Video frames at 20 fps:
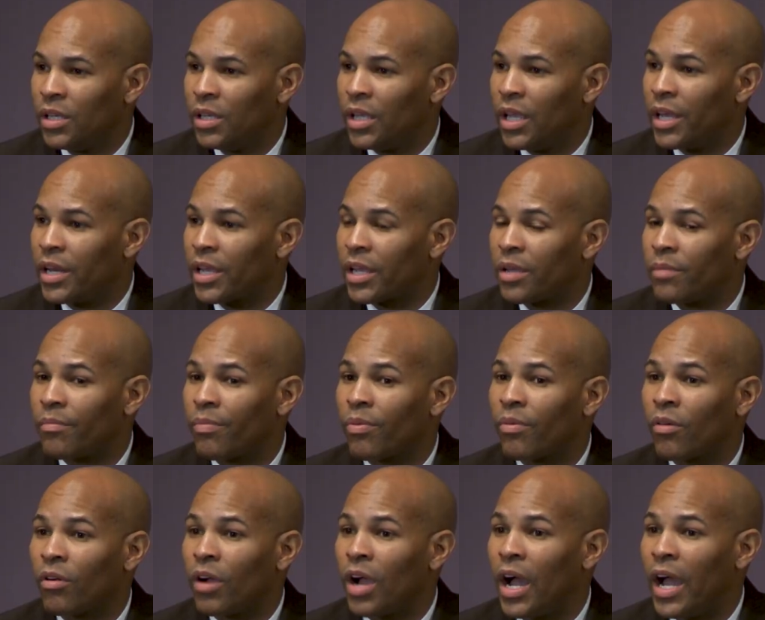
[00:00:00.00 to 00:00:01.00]
and it can
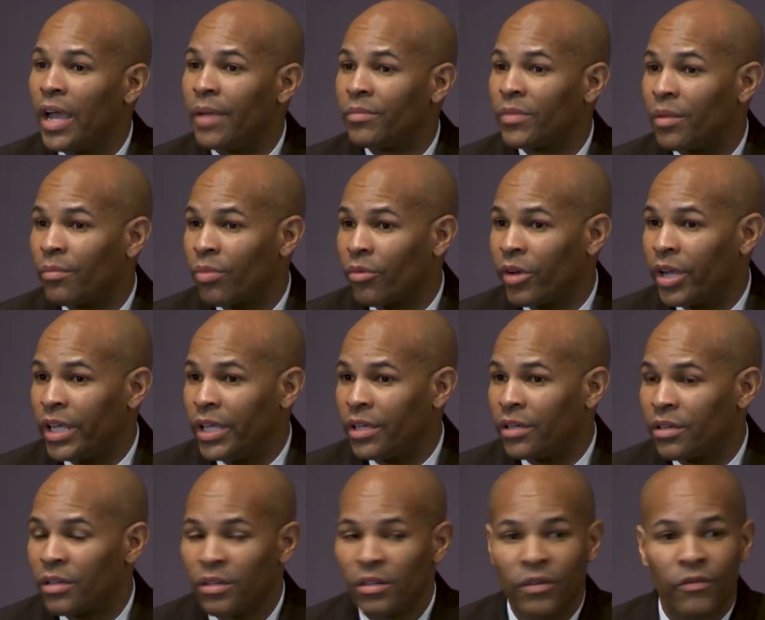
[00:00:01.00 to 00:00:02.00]
prime the brain
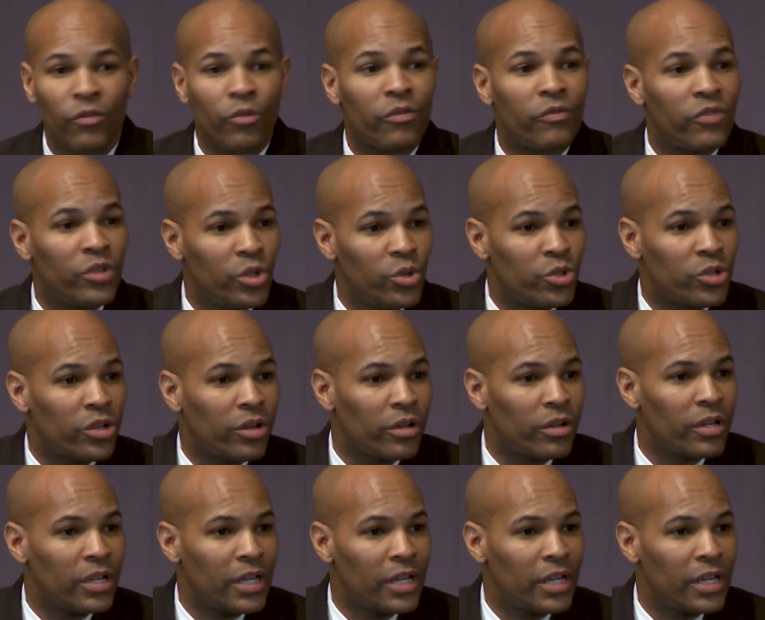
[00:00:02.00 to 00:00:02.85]
for future